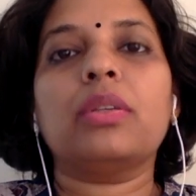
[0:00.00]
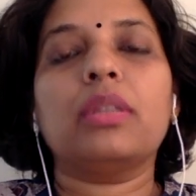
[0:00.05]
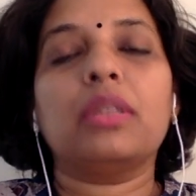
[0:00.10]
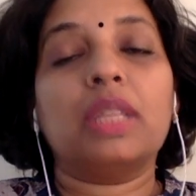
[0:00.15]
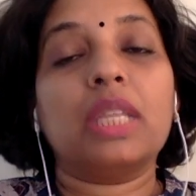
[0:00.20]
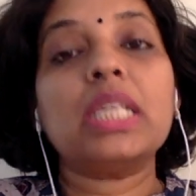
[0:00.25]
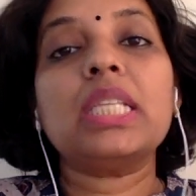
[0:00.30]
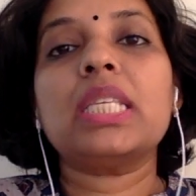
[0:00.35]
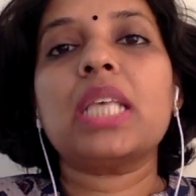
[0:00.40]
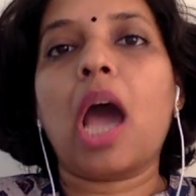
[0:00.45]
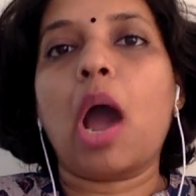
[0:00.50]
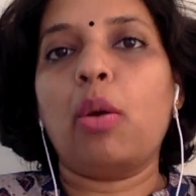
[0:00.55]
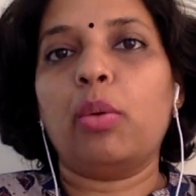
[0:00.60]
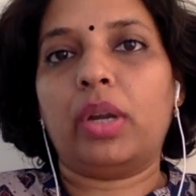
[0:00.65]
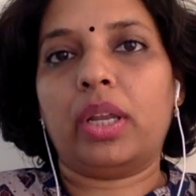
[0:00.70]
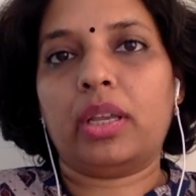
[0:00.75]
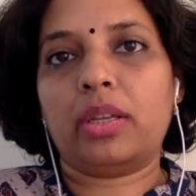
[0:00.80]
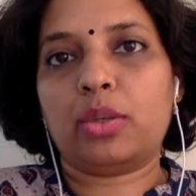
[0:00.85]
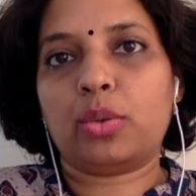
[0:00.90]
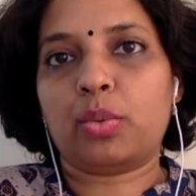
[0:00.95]
this
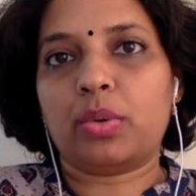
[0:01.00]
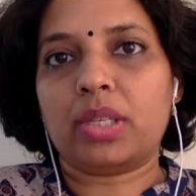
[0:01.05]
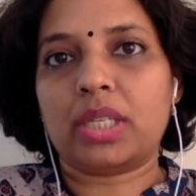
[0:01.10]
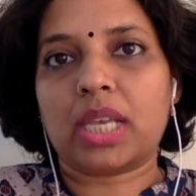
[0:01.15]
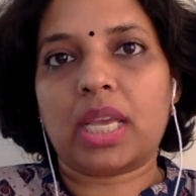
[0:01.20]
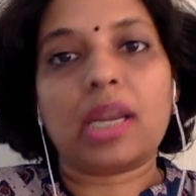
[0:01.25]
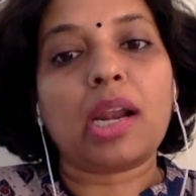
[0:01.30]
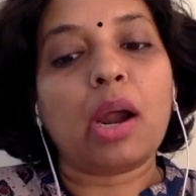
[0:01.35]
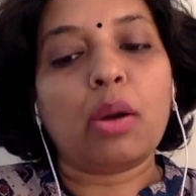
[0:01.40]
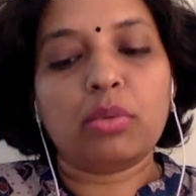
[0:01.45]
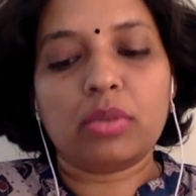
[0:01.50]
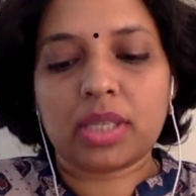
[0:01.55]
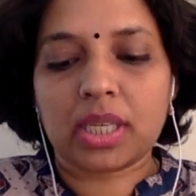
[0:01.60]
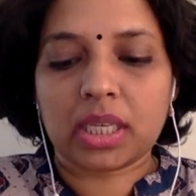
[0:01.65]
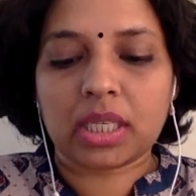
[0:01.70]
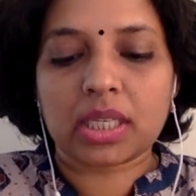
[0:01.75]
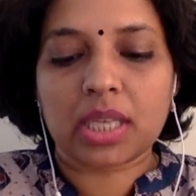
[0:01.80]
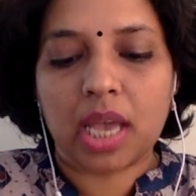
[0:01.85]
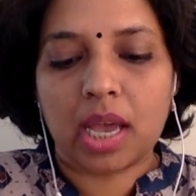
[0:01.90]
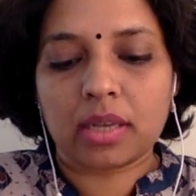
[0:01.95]
outage was around
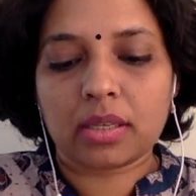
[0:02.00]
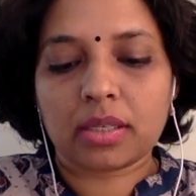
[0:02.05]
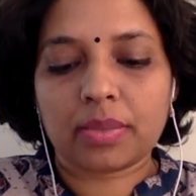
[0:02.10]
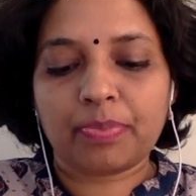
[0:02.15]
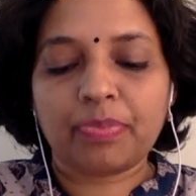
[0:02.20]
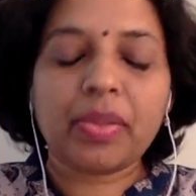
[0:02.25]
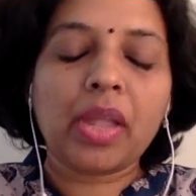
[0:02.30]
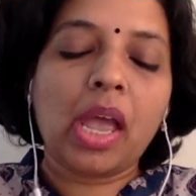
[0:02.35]
6 hours.